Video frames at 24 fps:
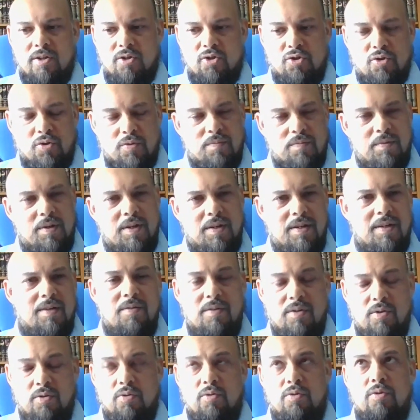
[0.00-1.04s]
showed me
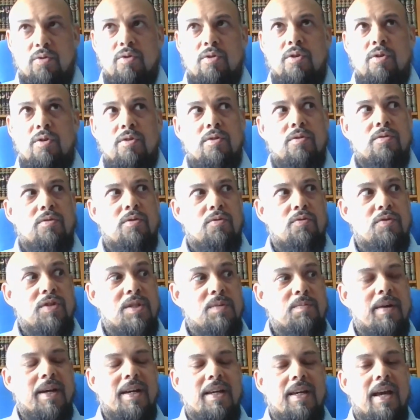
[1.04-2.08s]
the, the, the
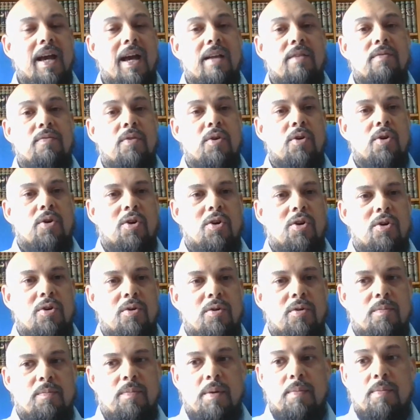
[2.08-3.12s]
respect he had for
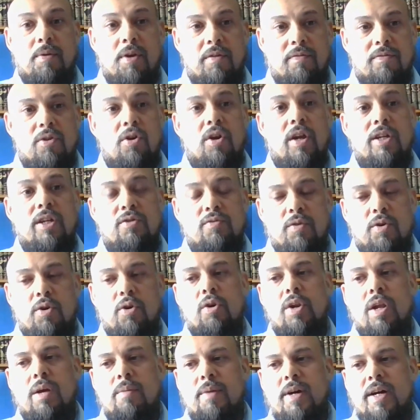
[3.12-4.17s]
people of knowledge, for
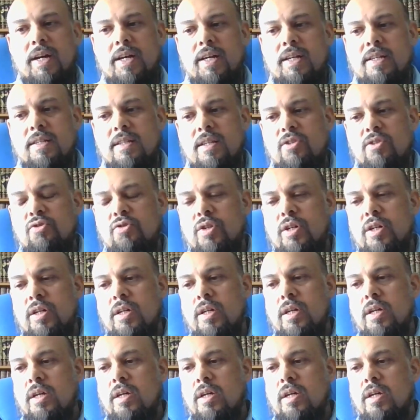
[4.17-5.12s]
ulama, et cetera,